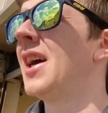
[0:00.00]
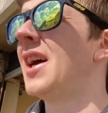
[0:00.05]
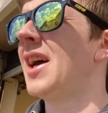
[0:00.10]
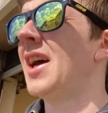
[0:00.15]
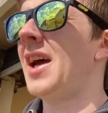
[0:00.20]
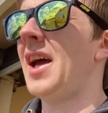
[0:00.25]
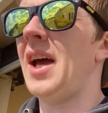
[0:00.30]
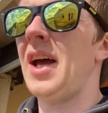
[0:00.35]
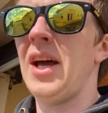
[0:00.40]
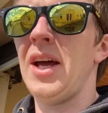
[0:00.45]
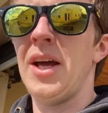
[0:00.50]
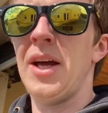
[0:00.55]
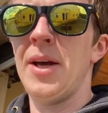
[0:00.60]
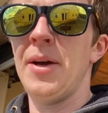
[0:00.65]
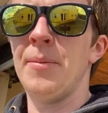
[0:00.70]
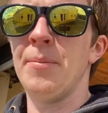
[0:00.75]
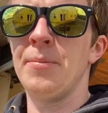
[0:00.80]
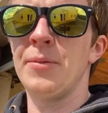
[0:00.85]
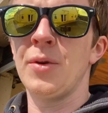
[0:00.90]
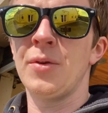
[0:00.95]

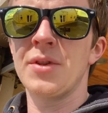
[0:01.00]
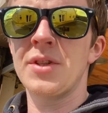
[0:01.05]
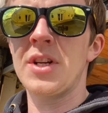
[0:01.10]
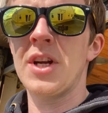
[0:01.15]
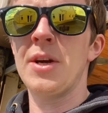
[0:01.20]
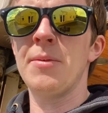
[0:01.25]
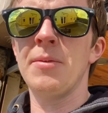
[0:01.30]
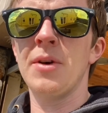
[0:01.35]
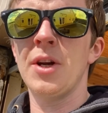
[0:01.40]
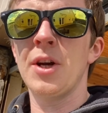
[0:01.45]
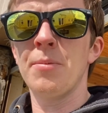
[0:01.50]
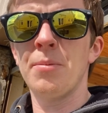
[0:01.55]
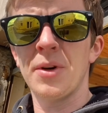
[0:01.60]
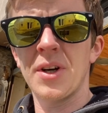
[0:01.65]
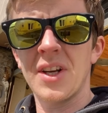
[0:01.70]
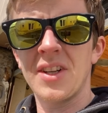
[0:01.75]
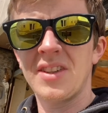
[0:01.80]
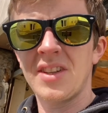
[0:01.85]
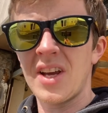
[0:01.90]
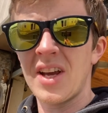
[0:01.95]
um, don't slap me on it, but
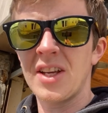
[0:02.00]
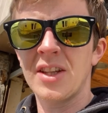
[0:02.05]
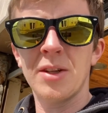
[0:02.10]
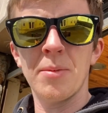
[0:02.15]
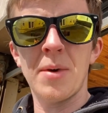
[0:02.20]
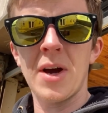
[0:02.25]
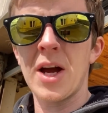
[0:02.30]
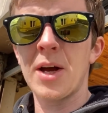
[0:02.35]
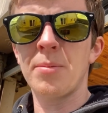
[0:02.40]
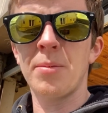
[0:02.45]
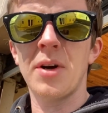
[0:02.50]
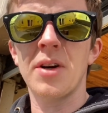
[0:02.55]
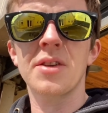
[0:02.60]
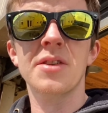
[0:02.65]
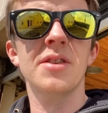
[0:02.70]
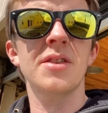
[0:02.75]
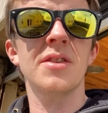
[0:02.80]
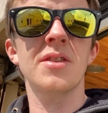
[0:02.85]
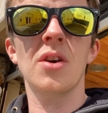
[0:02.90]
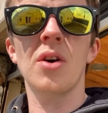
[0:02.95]
I think the back
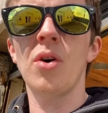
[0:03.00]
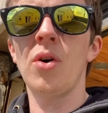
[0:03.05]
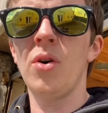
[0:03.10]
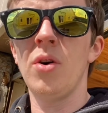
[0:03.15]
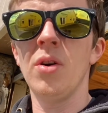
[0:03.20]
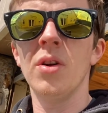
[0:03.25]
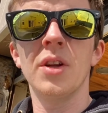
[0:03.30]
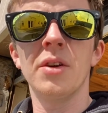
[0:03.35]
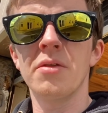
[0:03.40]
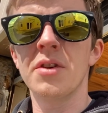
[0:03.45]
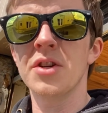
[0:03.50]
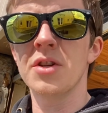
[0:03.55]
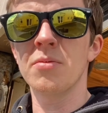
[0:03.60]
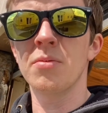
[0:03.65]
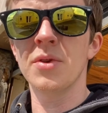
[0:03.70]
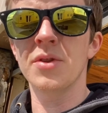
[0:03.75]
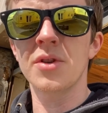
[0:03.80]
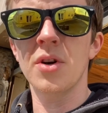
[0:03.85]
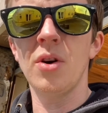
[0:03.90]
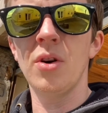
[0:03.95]
boxes, all the original
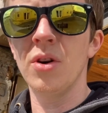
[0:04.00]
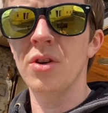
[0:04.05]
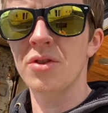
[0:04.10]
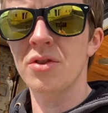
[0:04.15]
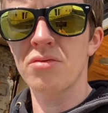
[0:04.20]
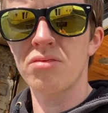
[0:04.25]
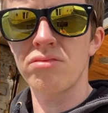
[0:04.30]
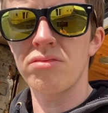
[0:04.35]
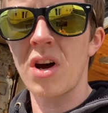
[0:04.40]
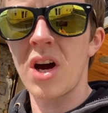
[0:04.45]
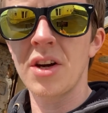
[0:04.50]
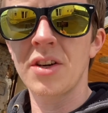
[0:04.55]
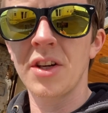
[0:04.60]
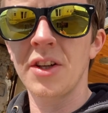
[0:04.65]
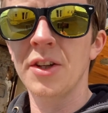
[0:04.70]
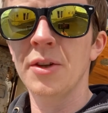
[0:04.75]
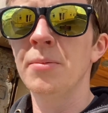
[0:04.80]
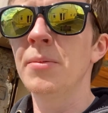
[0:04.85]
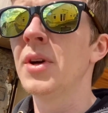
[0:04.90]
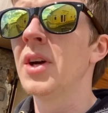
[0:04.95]
ones, all just rot on
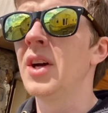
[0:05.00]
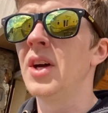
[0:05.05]
them.